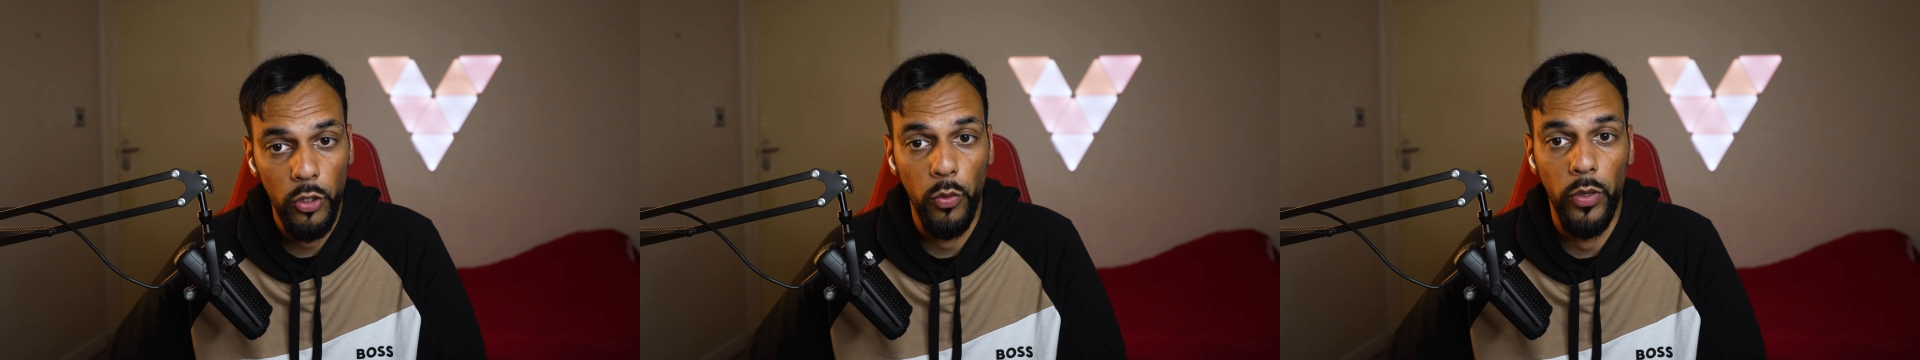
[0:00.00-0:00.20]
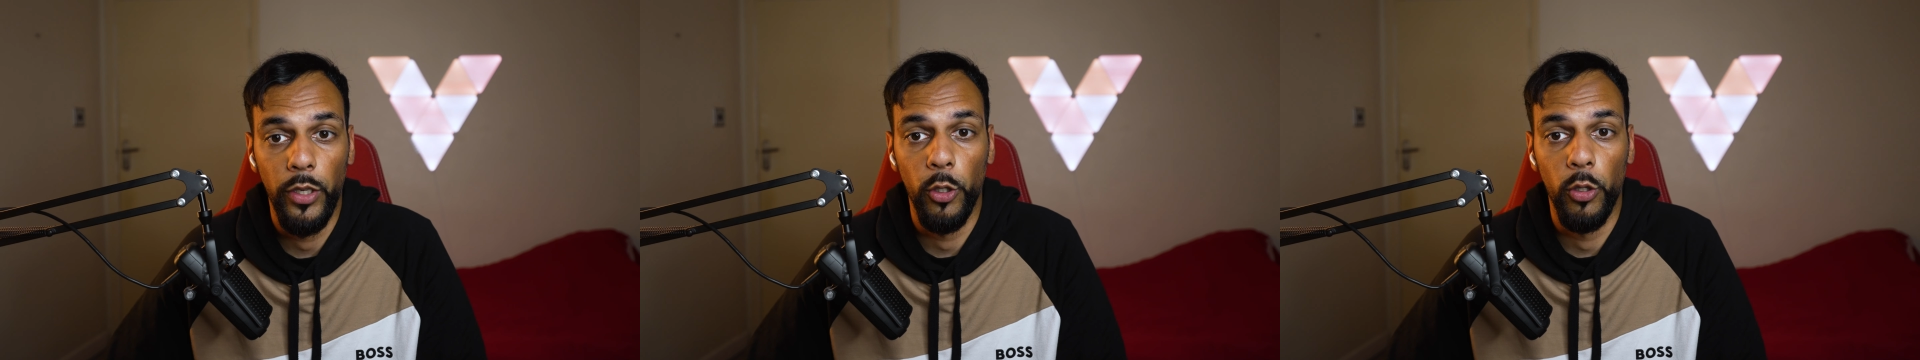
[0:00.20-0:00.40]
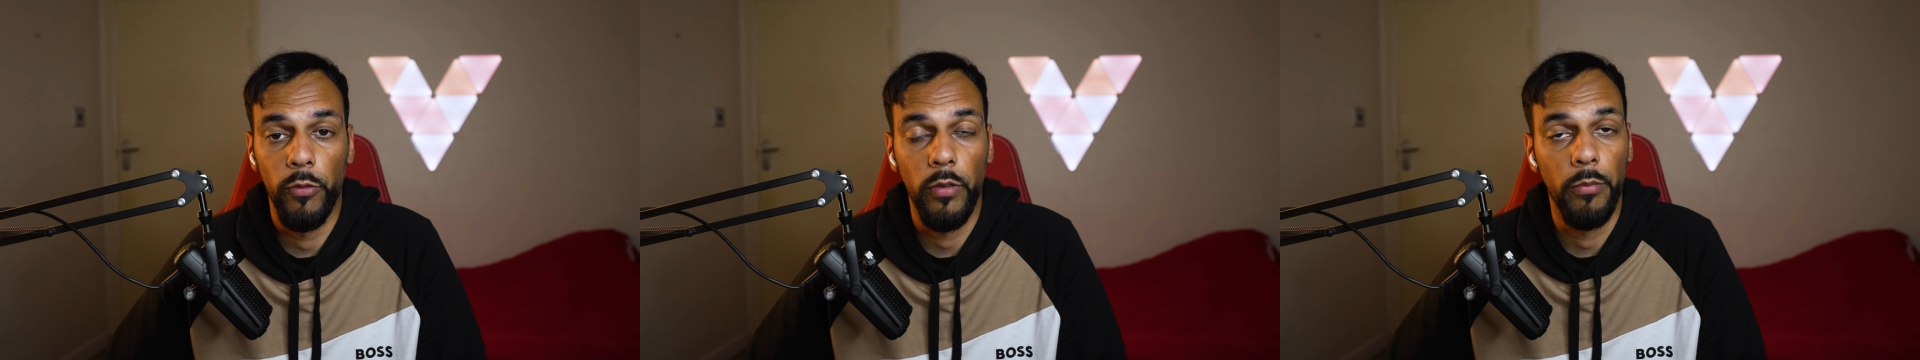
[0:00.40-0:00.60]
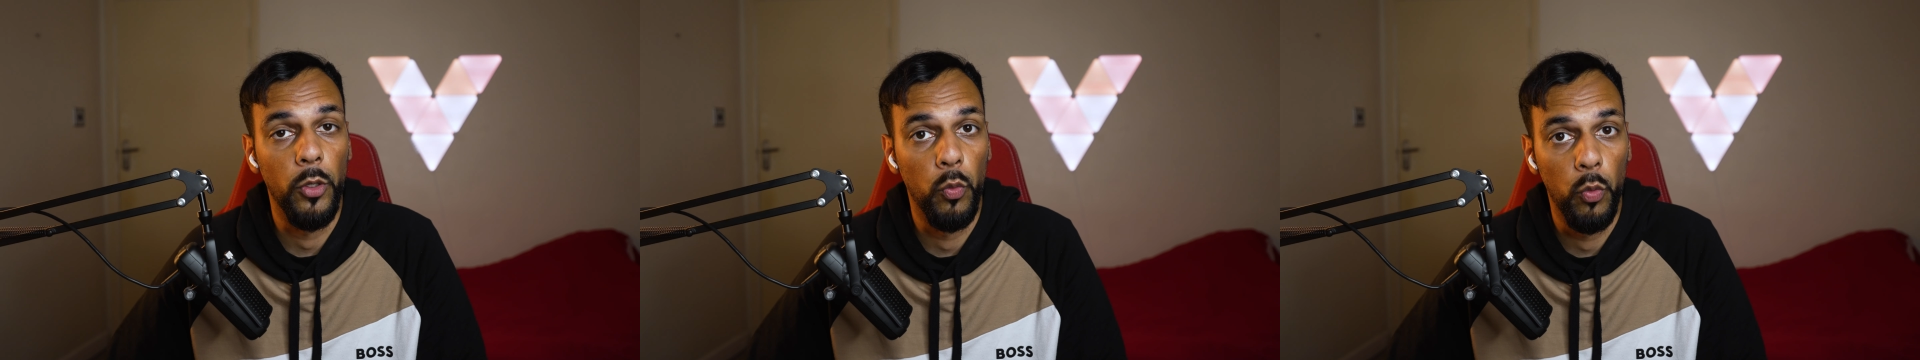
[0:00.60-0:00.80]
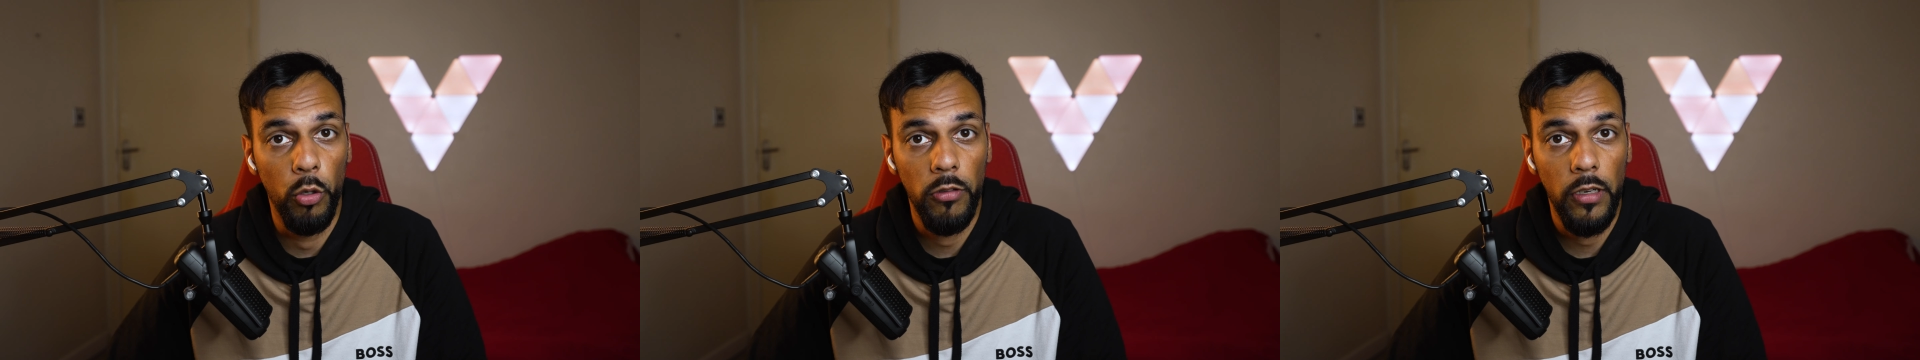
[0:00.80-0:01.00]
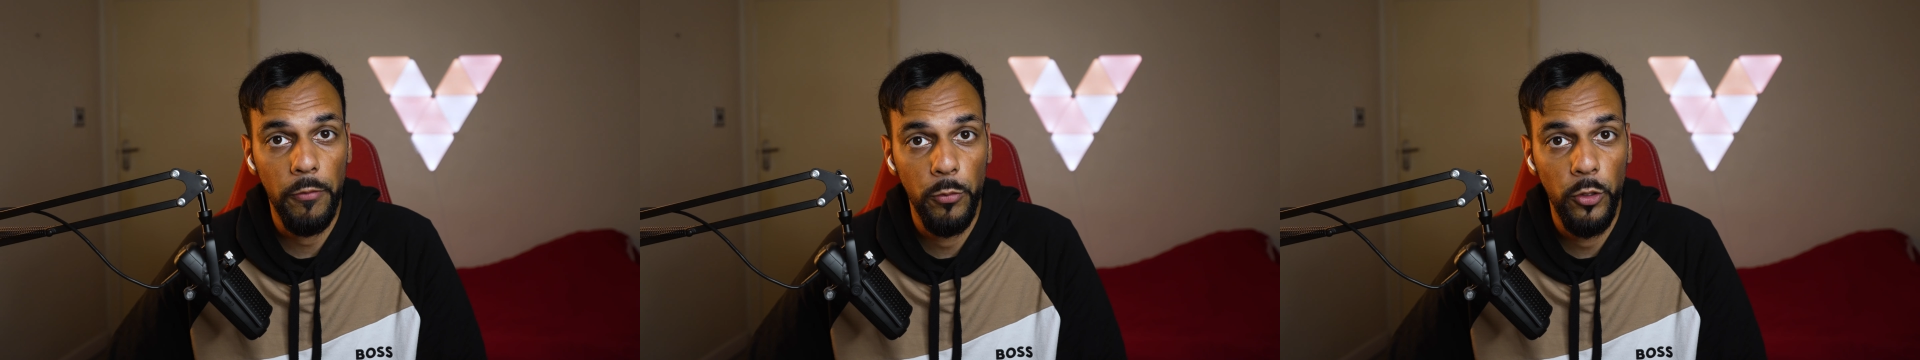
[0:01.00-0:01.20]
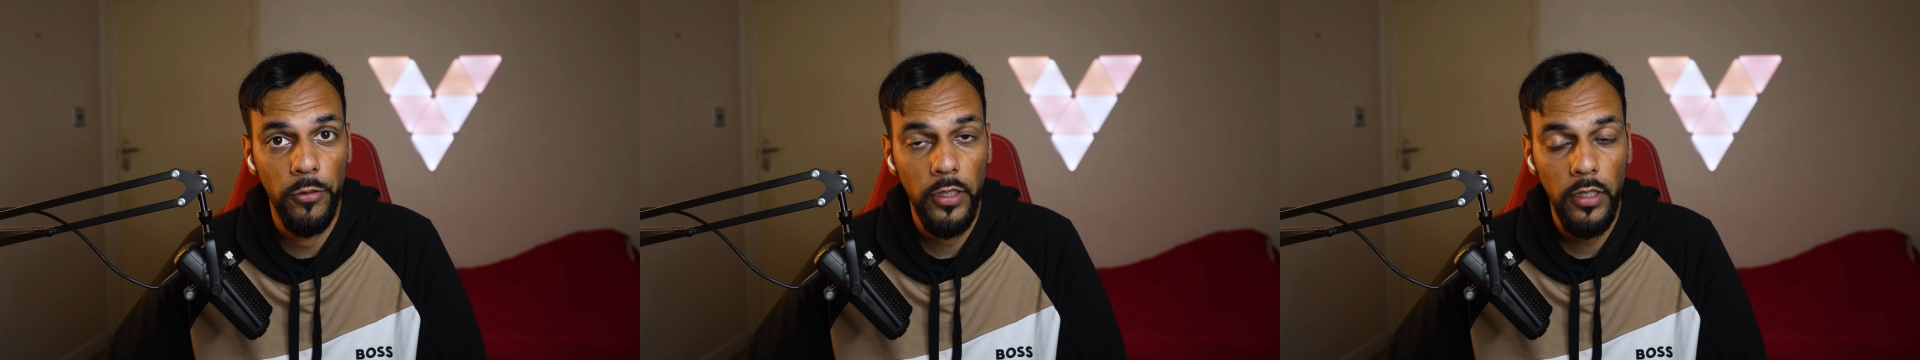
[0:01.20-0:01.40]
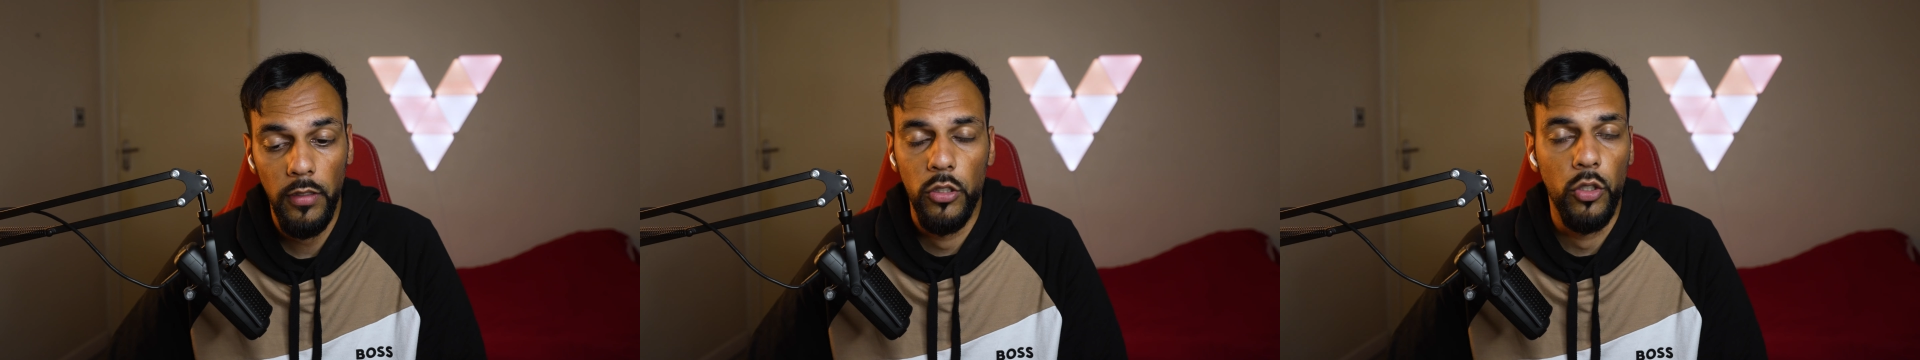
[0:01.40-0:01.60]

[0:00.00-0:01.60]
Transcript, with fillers: who I know from the Warcraft movie.